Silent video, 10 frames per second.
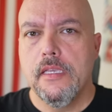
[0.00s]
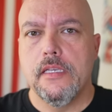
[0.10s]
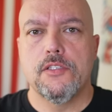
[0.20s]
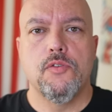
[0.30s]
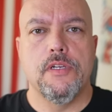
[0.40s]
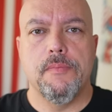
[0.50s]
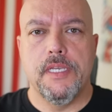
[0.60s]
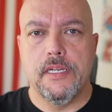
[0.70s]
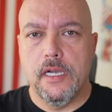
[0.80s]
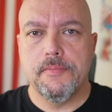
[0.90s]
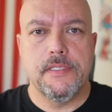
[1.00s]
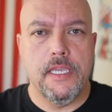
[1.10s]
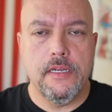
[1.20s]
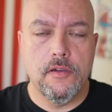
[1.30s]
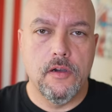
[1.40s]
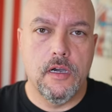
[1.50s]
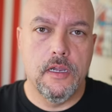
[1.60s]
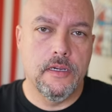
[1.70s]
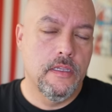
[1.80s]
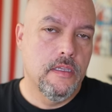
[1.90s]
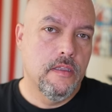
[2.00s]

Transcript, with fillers: is going to be an update on